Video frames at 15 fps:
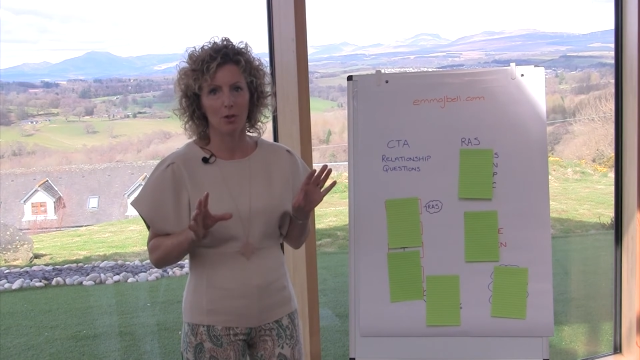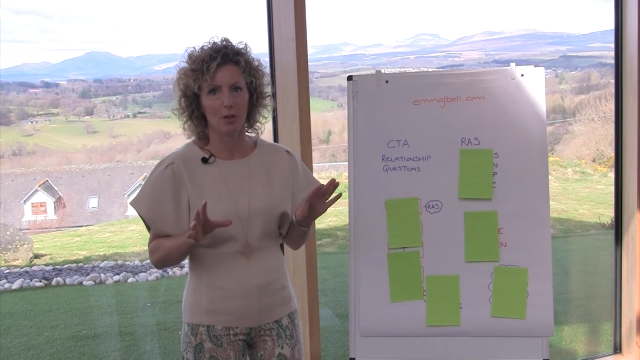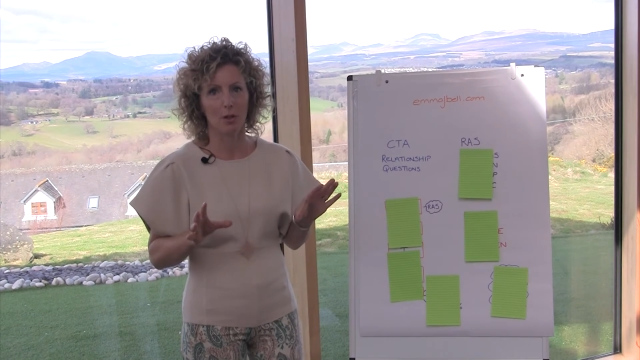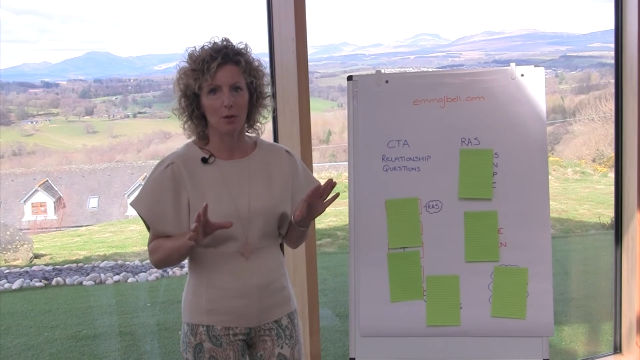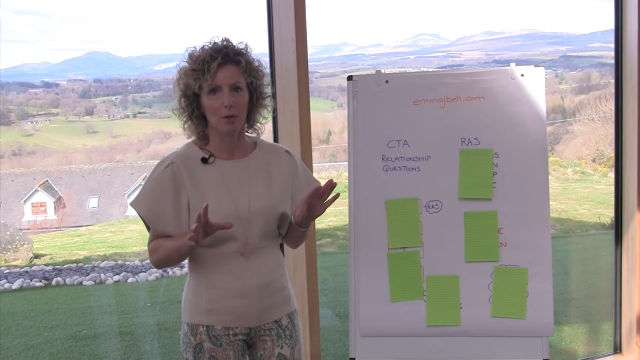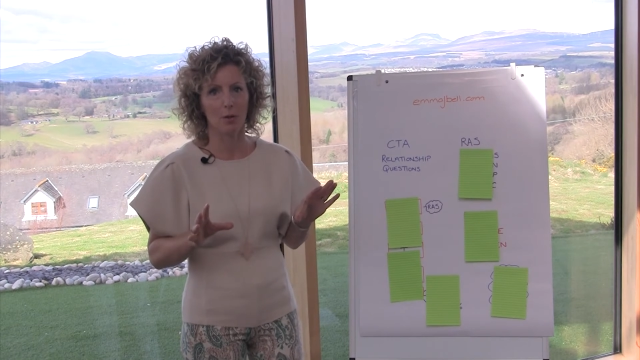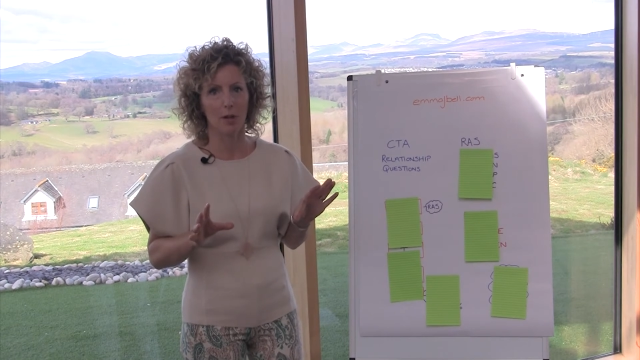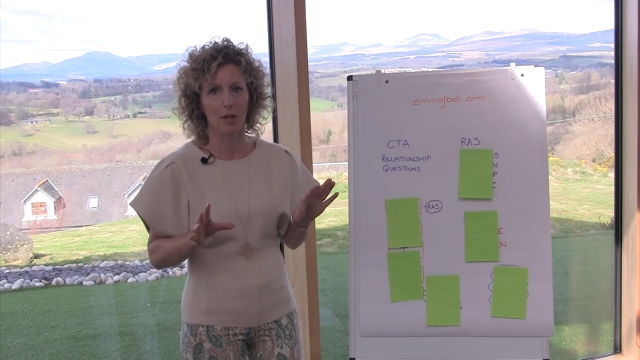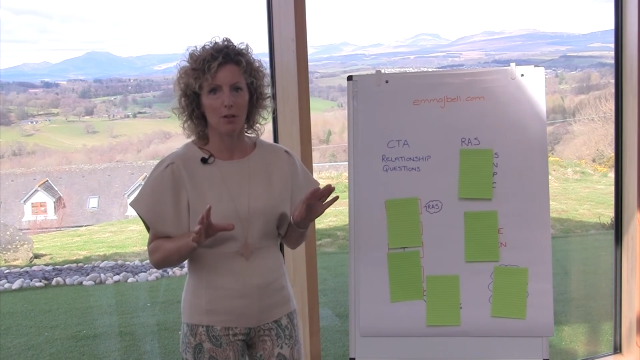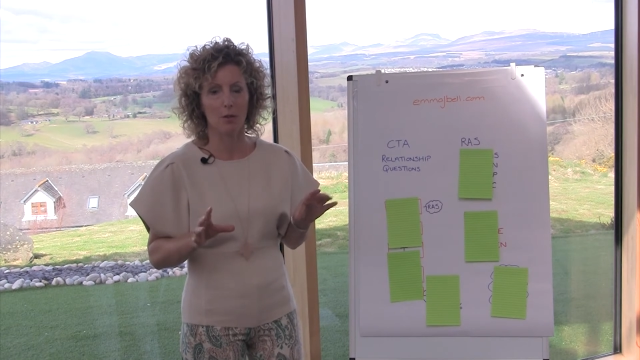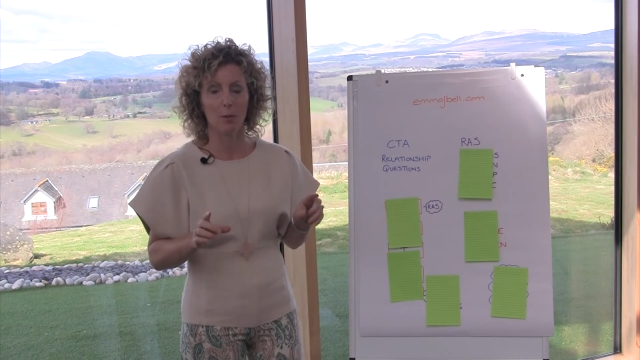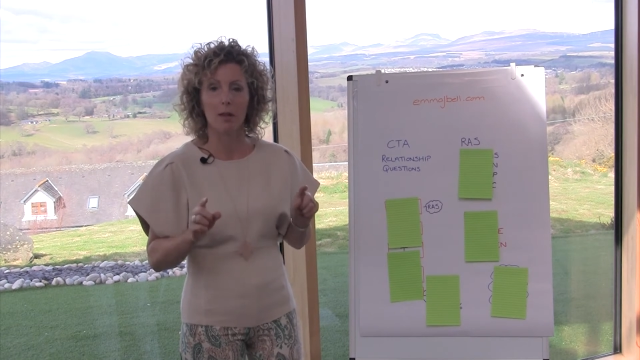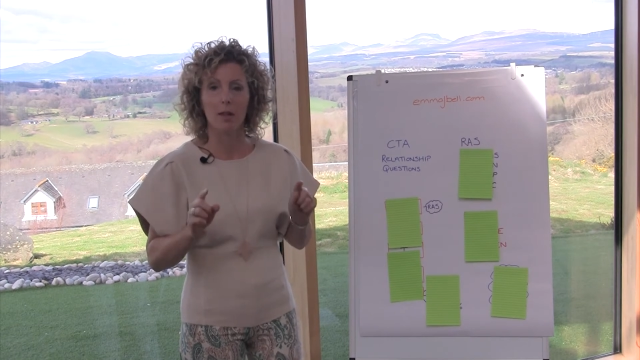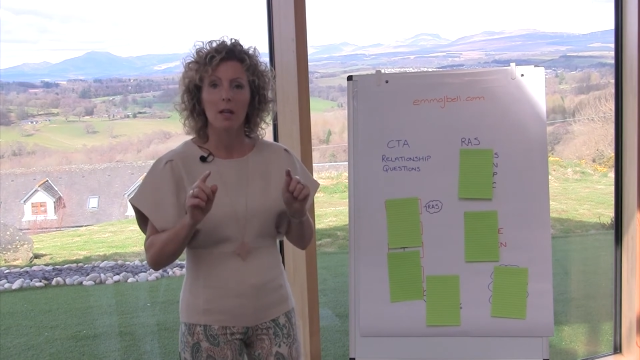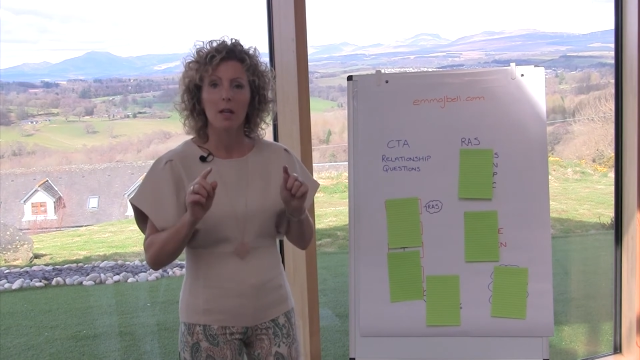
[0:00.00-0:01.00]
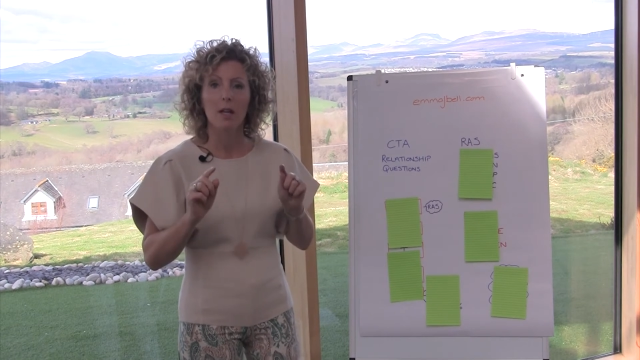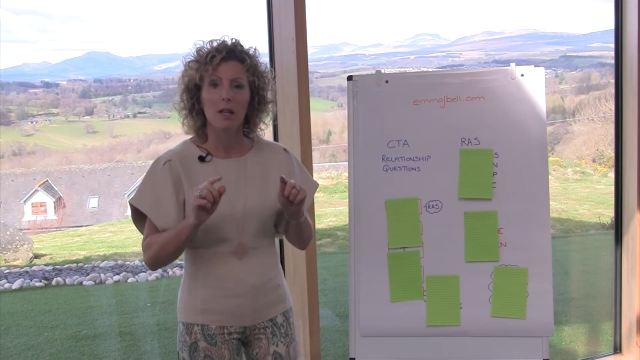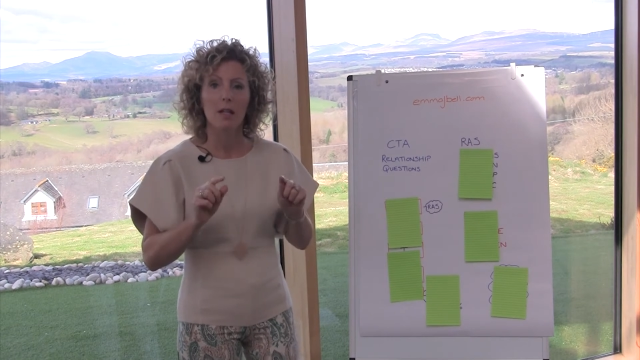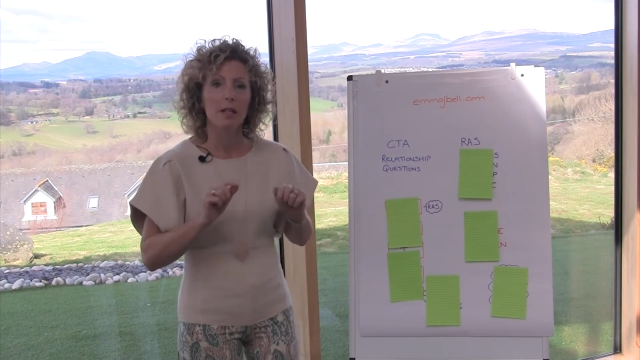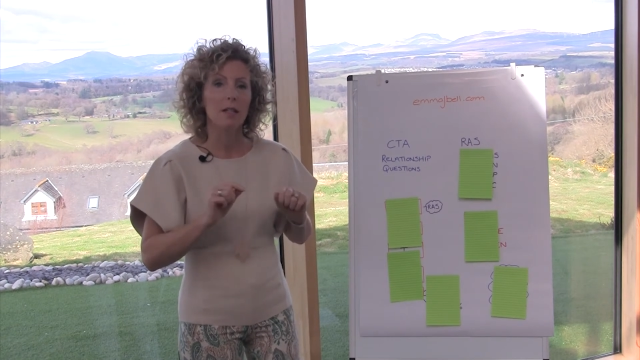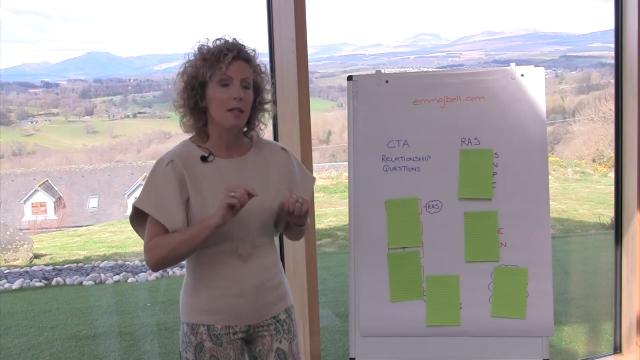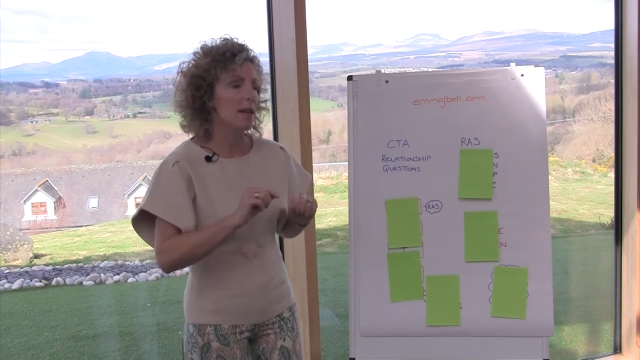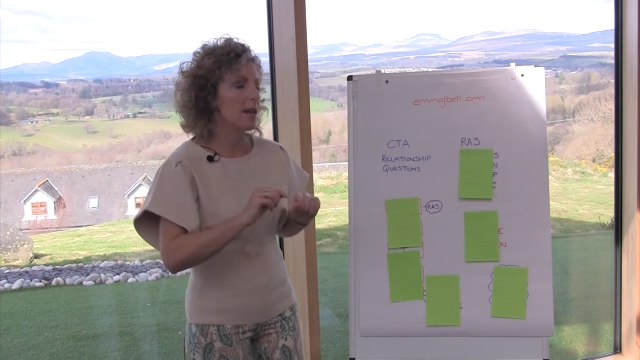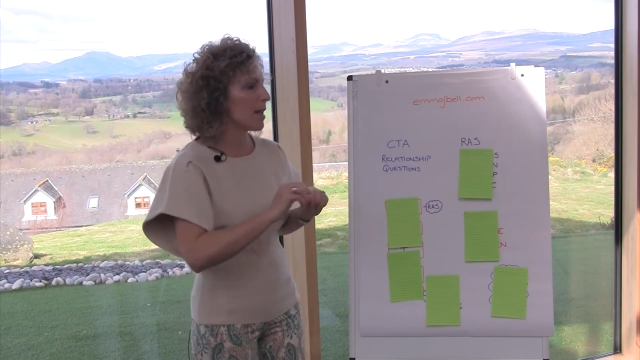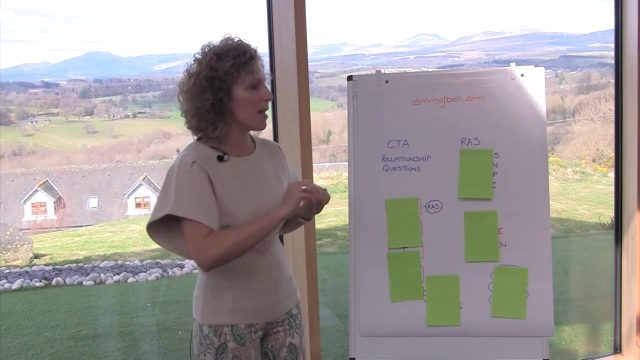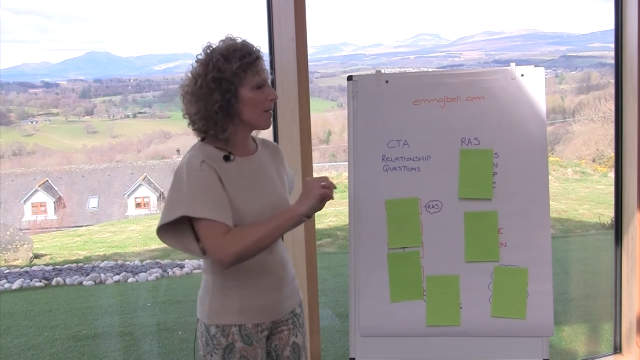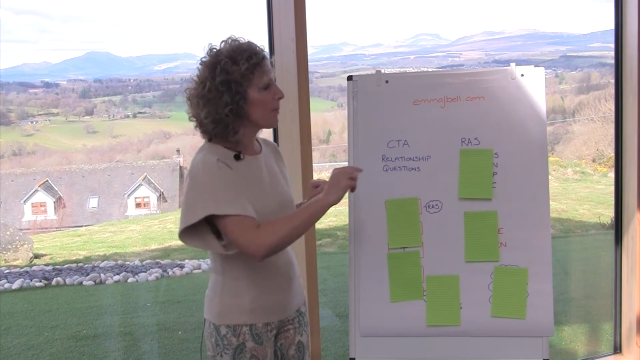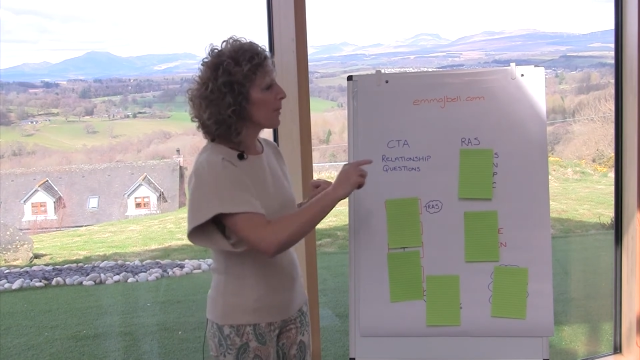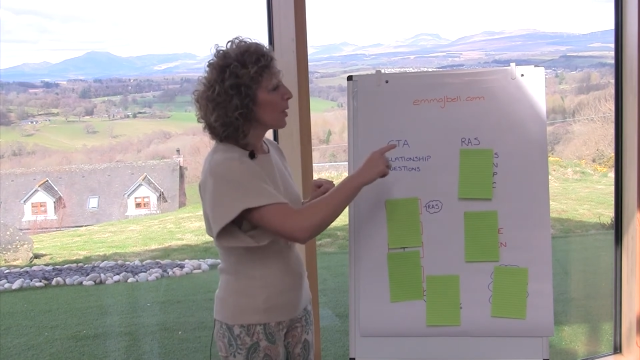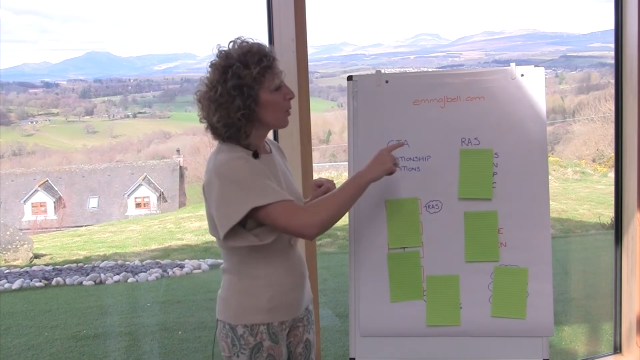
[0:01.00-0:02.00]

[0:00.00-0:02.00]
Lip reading: that you're faced with. Today,